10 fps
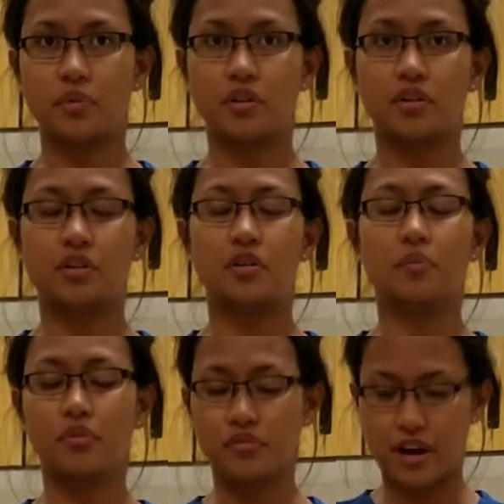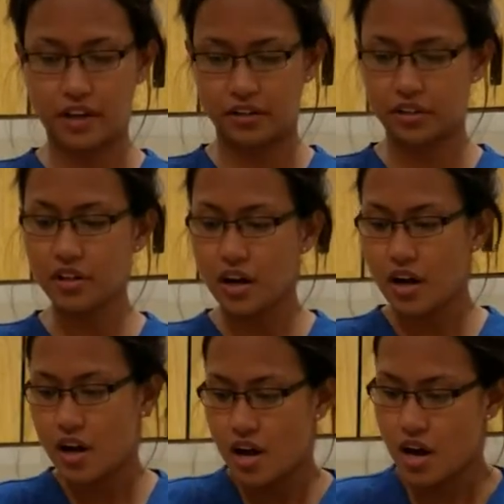her provider.
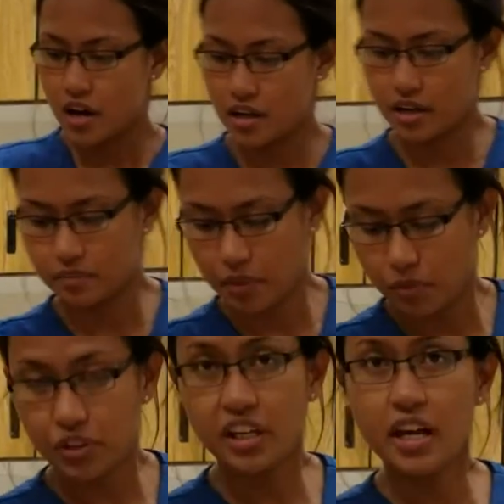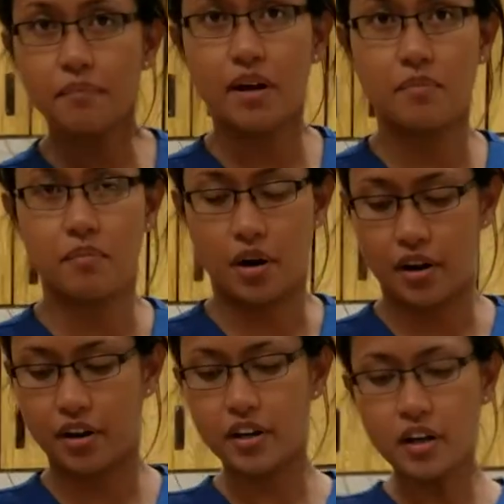I'm looking at my
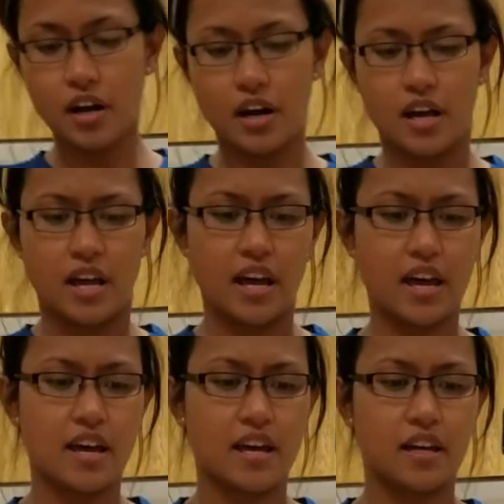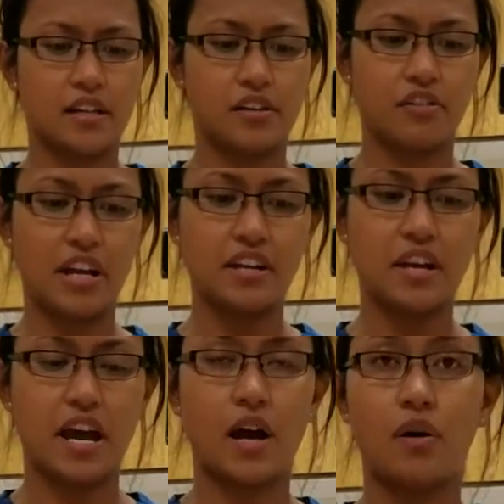MAR, and right
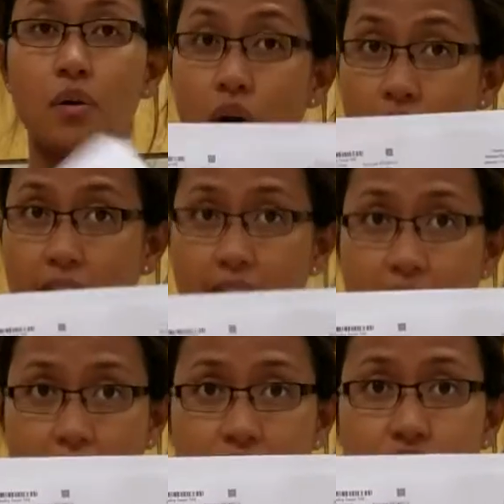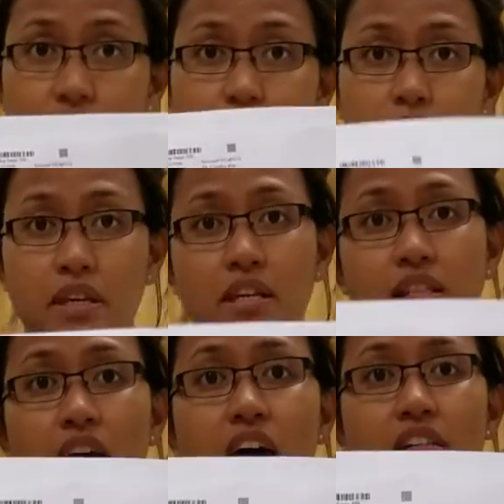now I
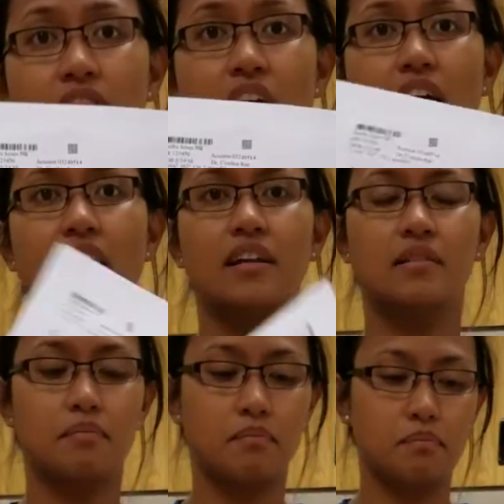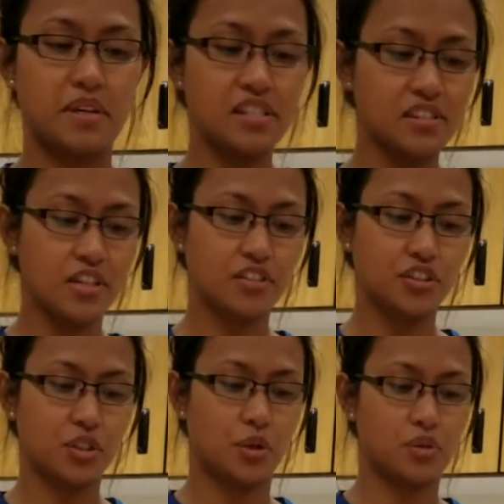determine that Miss Sandra
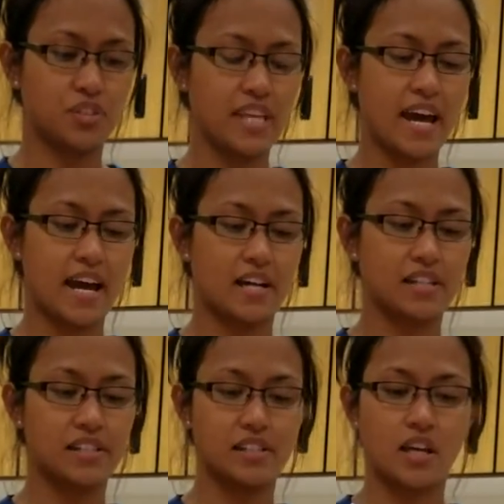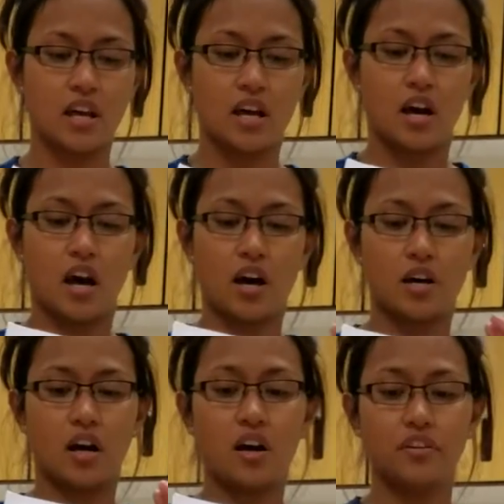Jones has
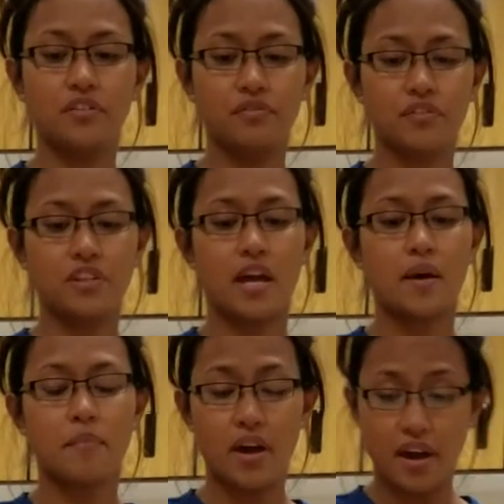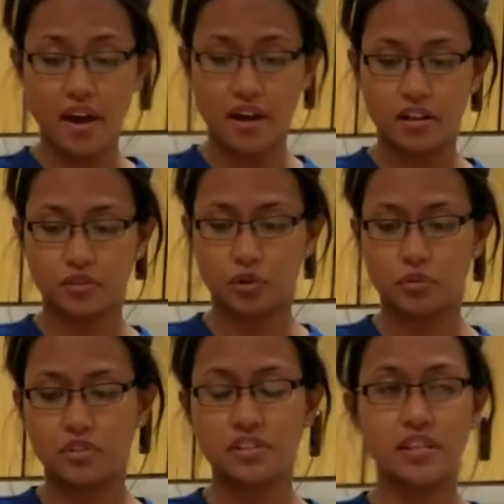150 ml
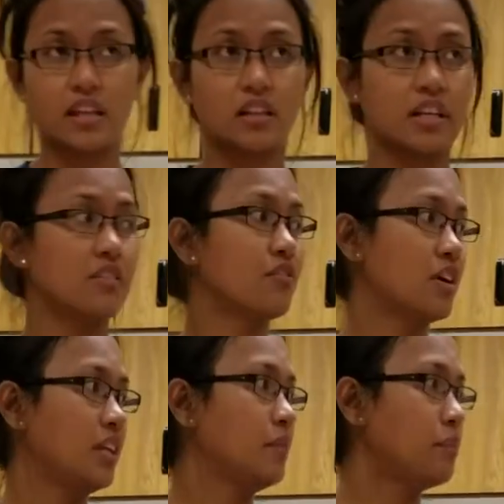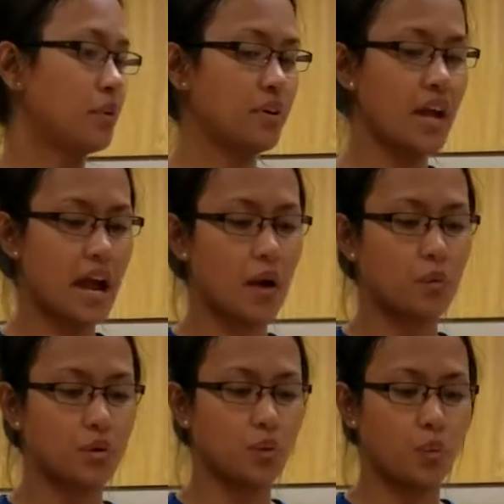normal saline running per
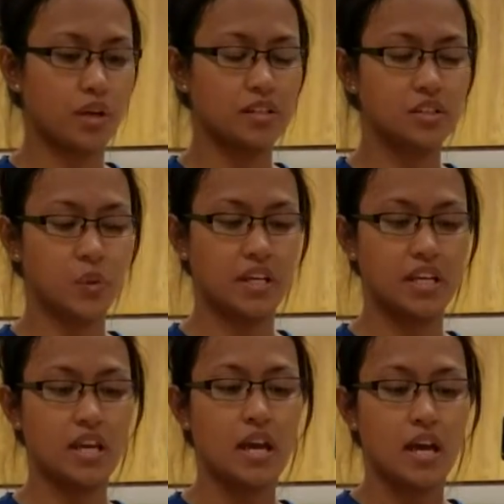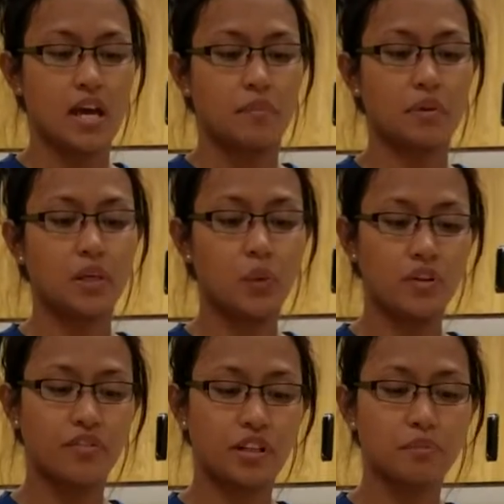hour with 20
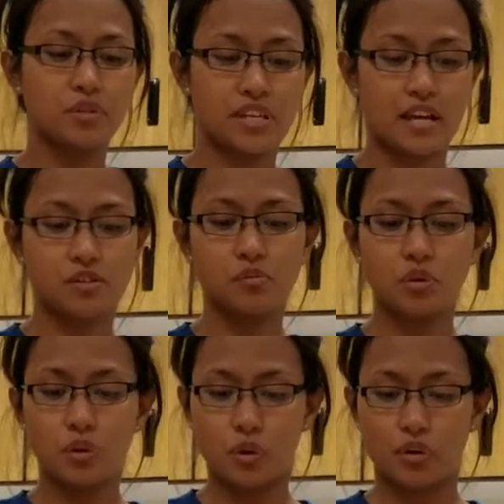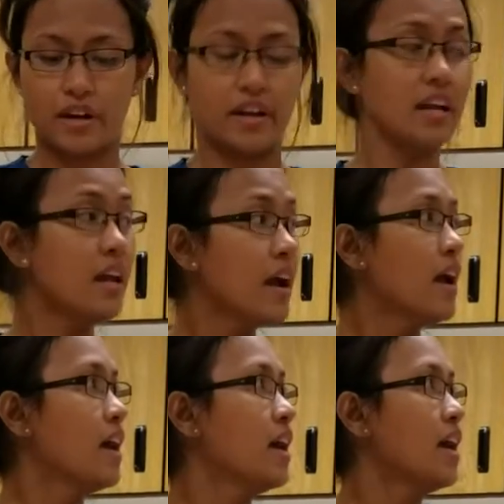milliequivalent potassium chloride,
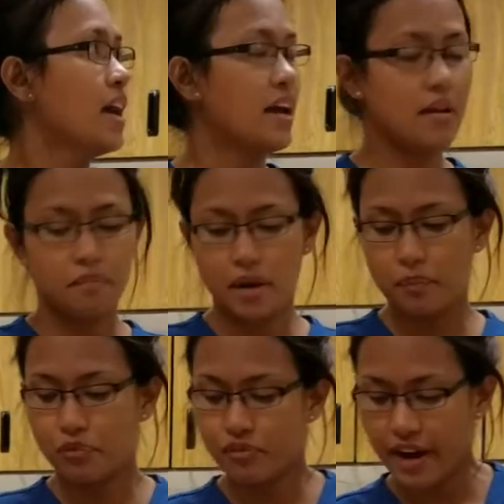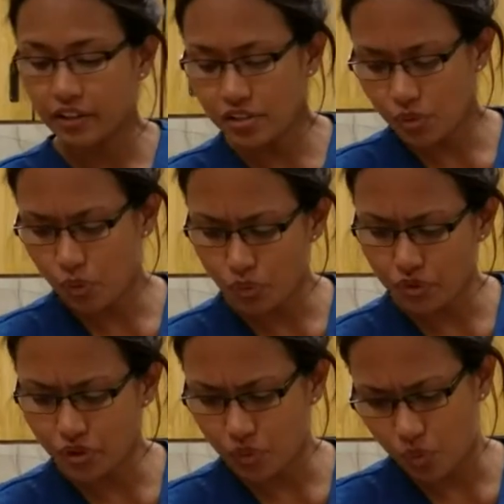and my provider's
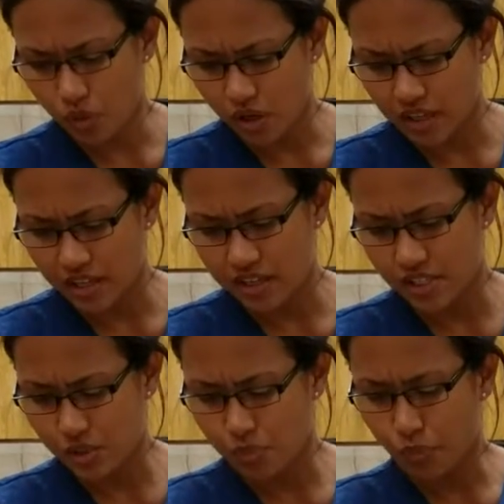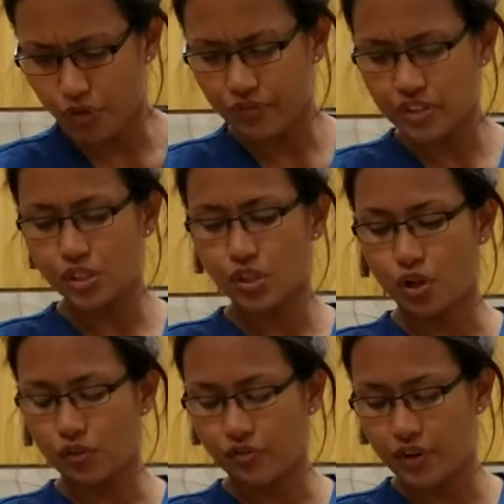order is morphine
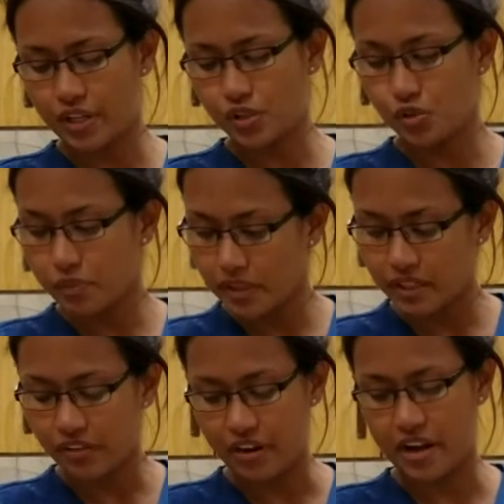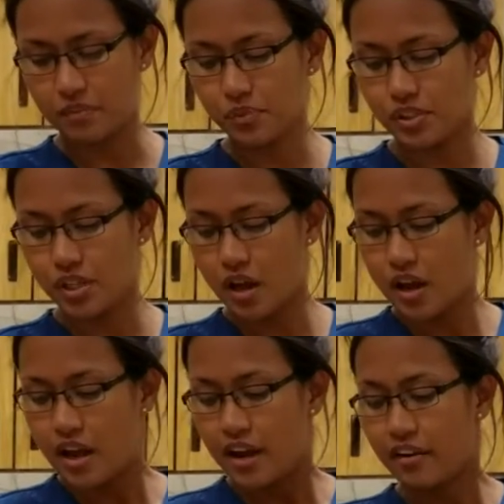sulfate 2 milligrams
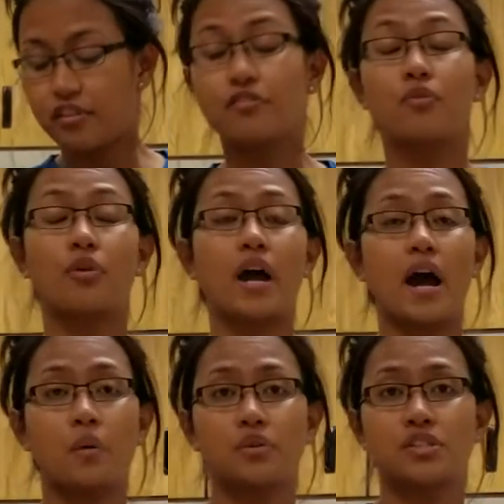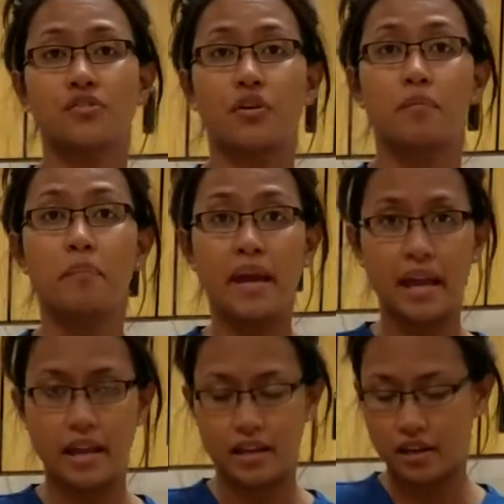every 4 hours for
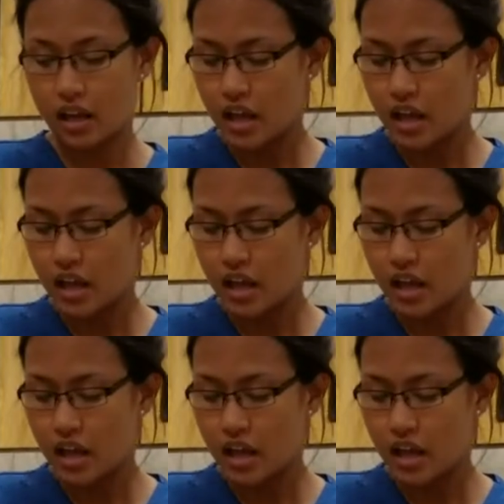pain.